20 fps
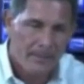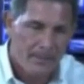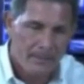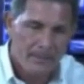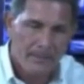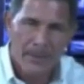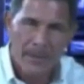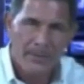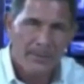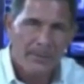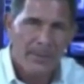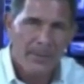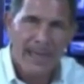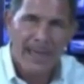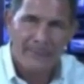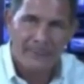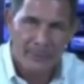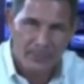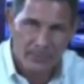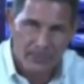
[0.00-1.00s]
month
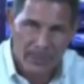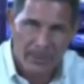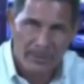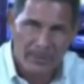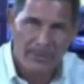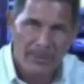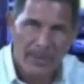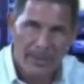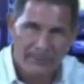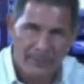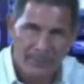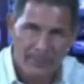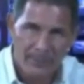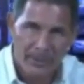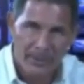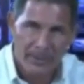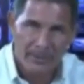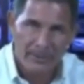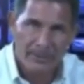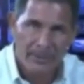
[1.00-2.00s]
after month after
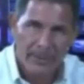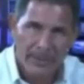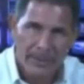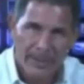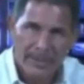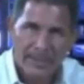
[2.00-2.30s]
month.